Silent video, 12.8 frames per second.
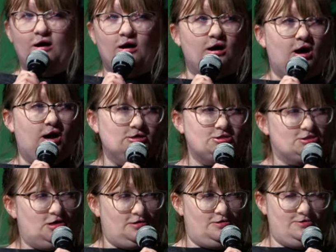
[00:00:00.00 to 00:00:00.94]
I
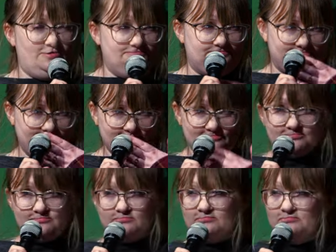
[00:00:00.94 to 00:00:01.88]
struggle
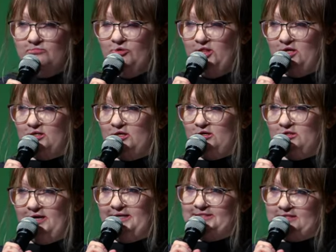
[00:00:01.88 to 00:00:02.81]
with a
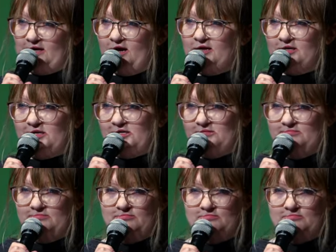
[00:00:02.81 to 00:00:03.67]
little anxiety.